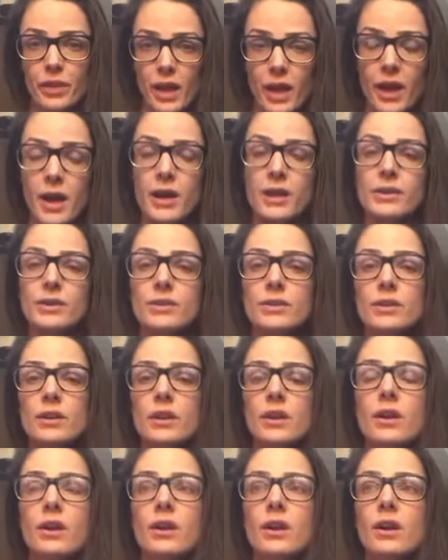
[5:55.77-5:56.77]
And
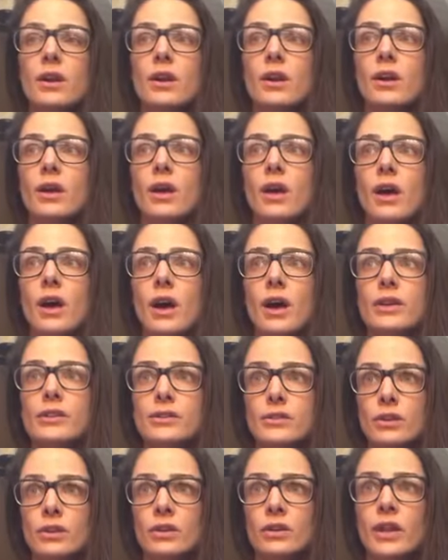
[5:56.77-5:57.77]

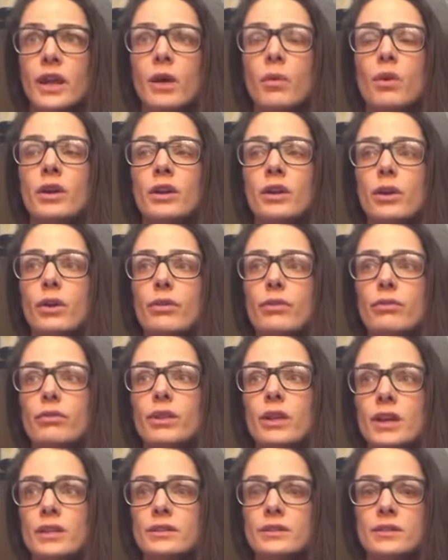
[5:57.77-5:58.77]
certainly I want to go through
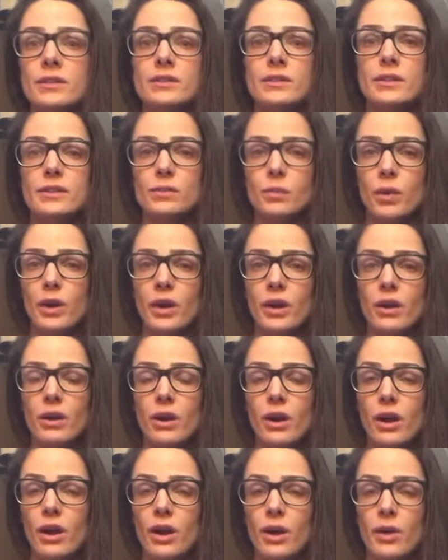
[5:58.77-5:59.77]
the instances where